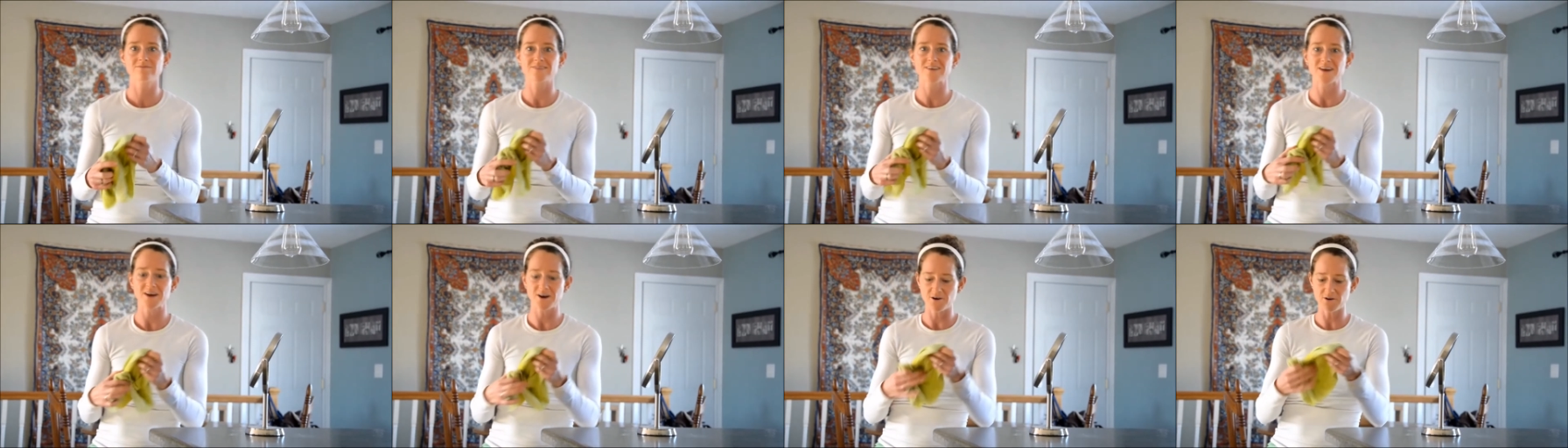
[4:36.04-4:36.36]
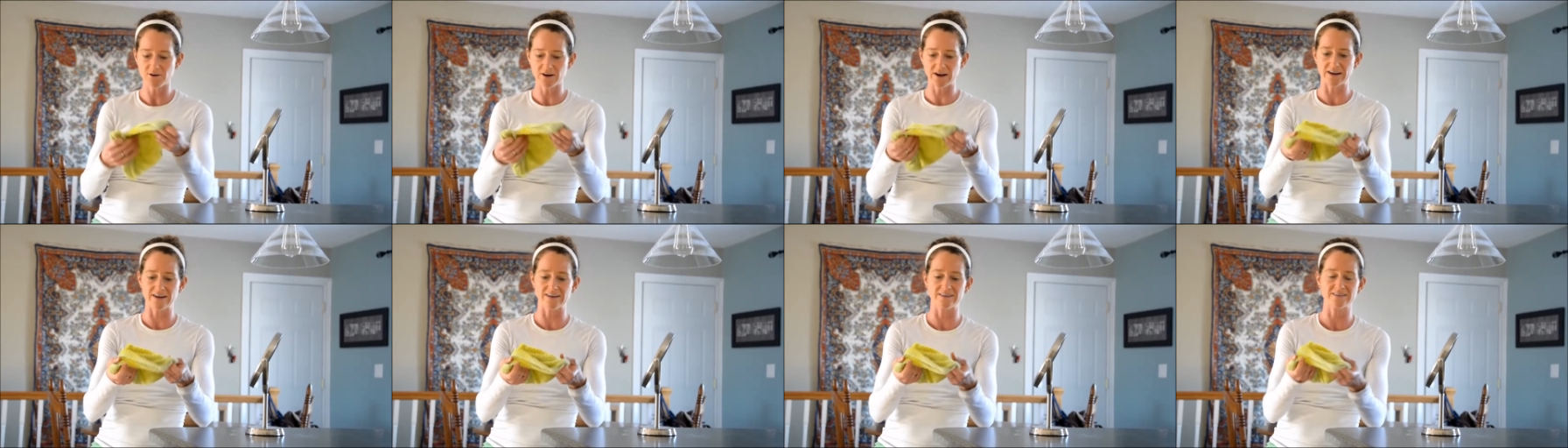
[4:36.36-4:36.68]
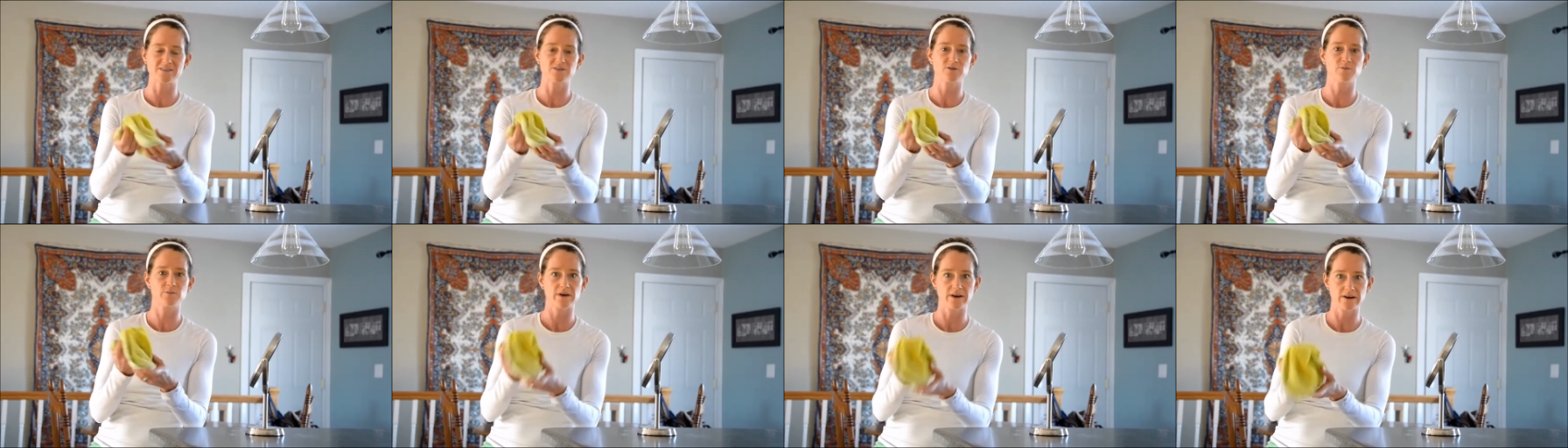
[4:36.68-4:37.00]
Okay, so
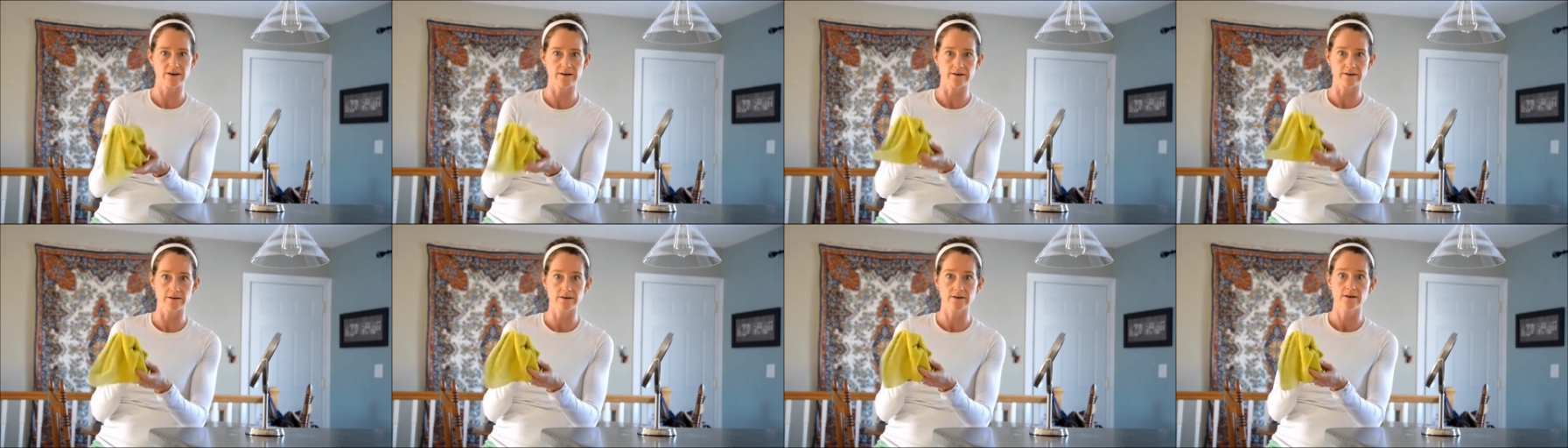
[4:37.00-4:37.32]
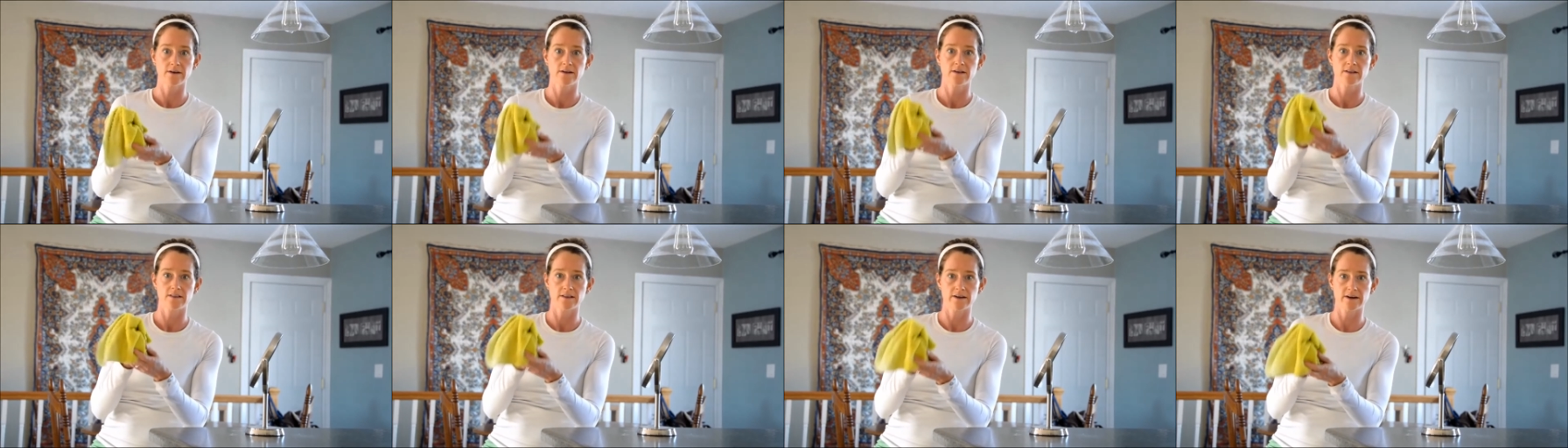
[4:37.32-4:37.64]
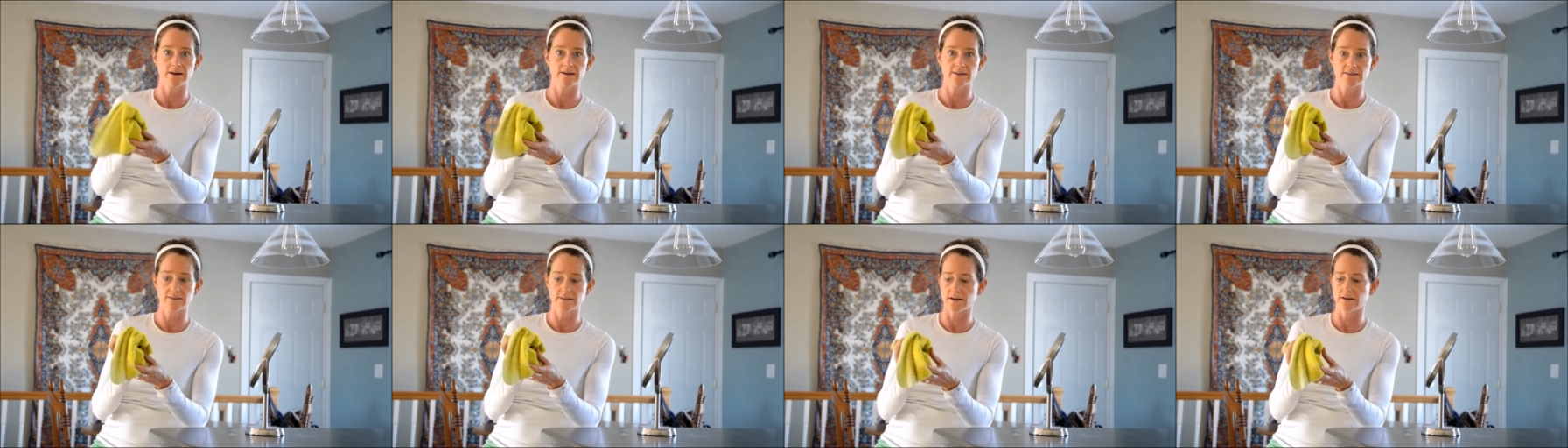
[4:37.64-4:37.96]
like I
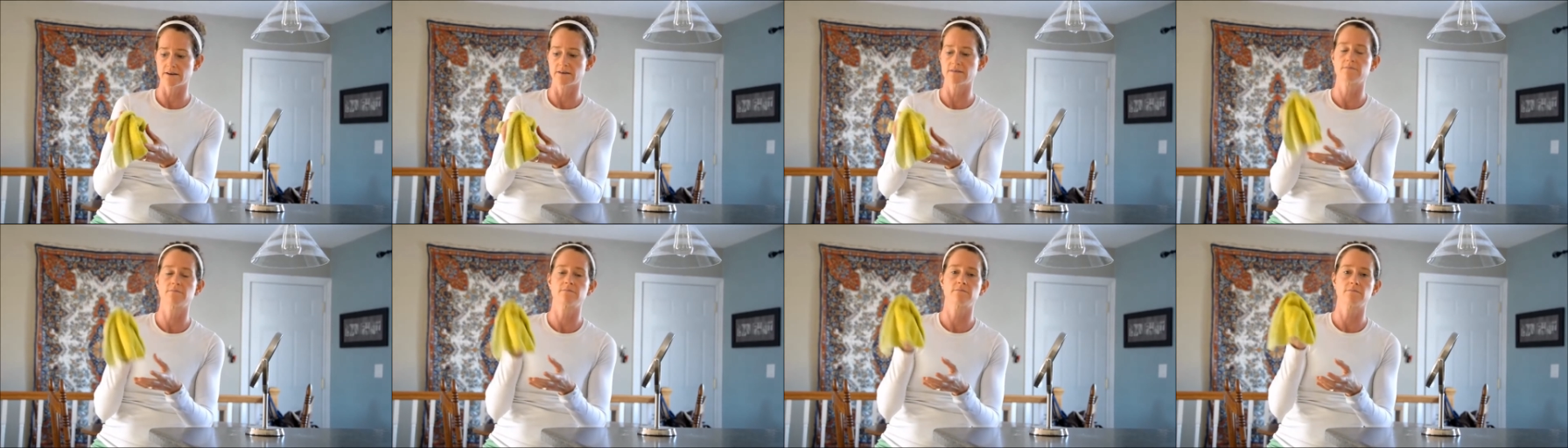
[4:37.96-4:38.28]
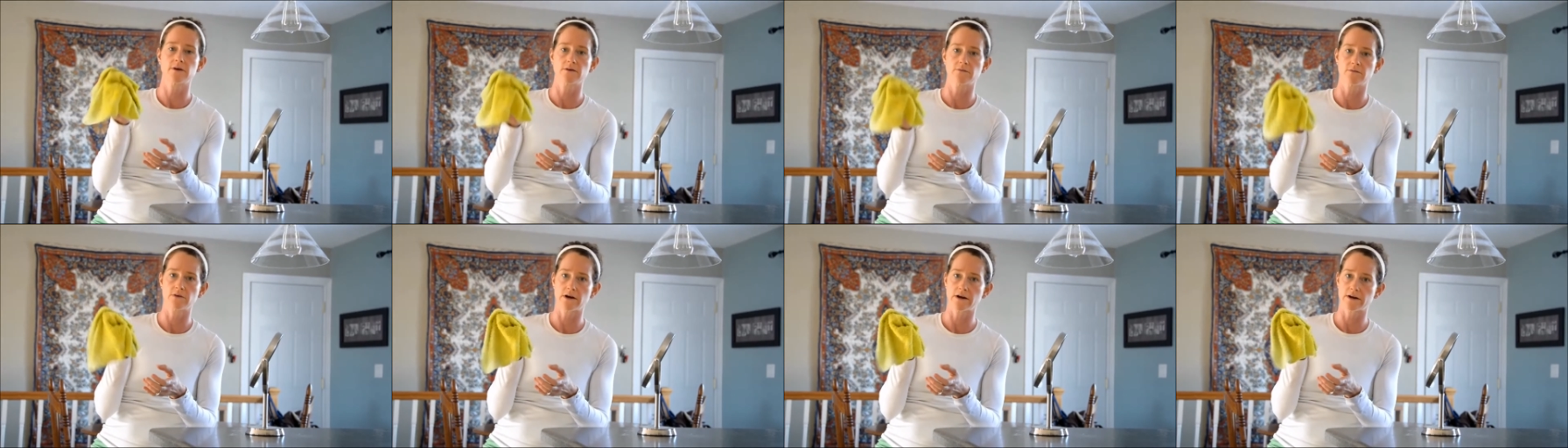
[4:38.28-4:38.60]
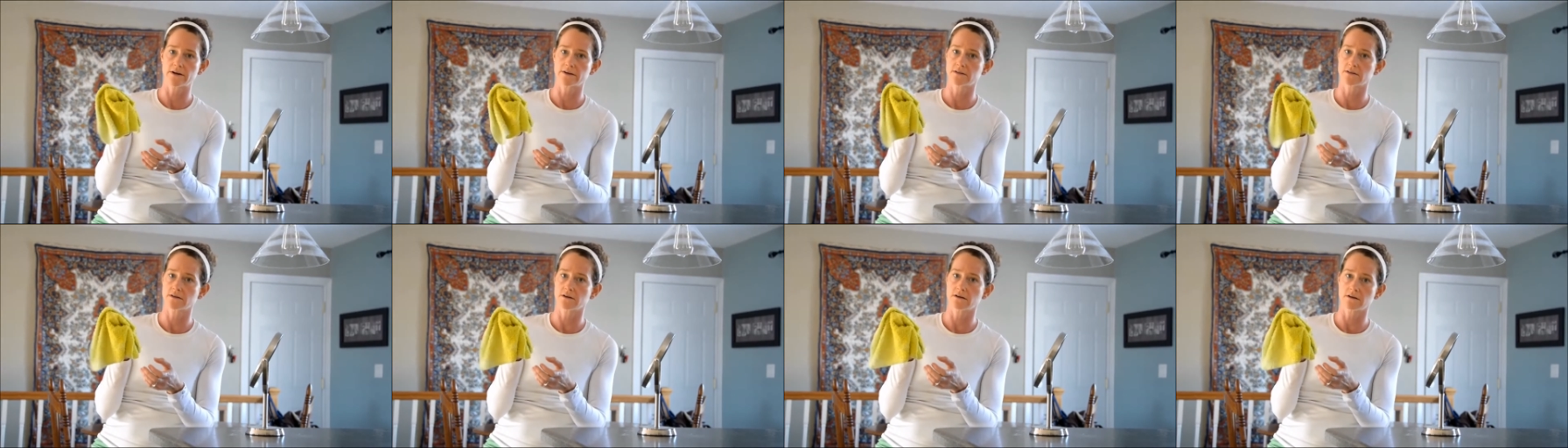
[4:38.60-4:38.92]
said, my
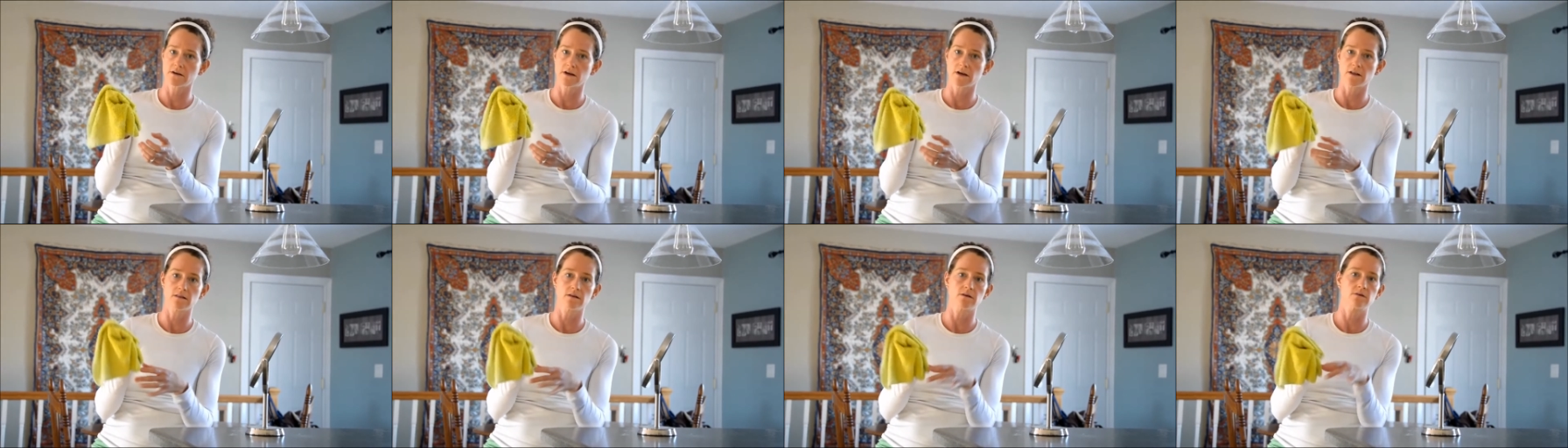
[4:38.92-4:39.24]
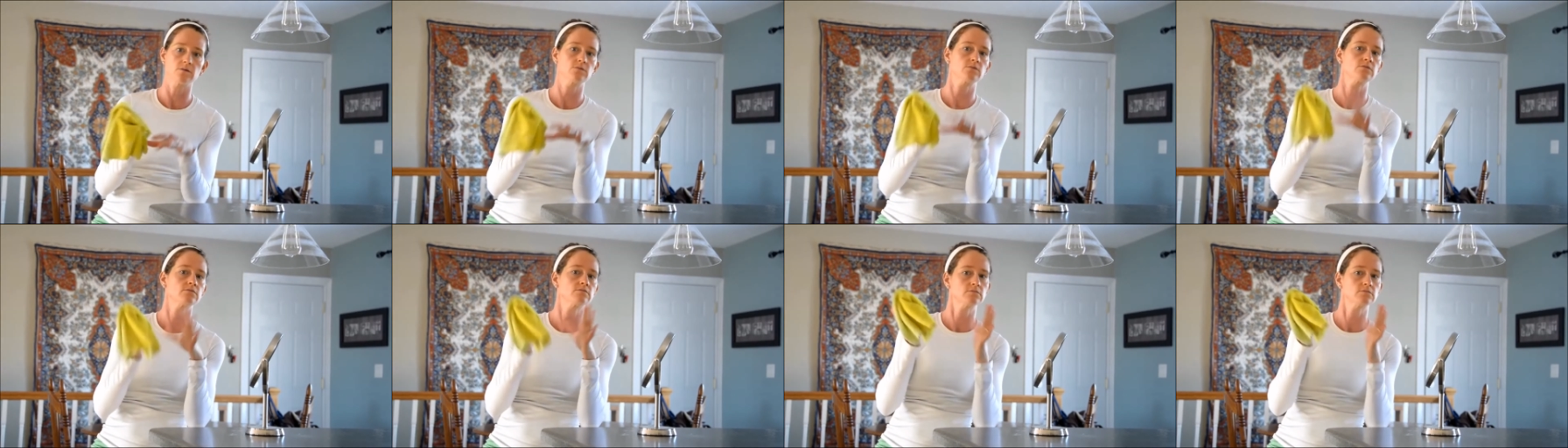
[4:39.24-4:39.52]
rag's all yellow,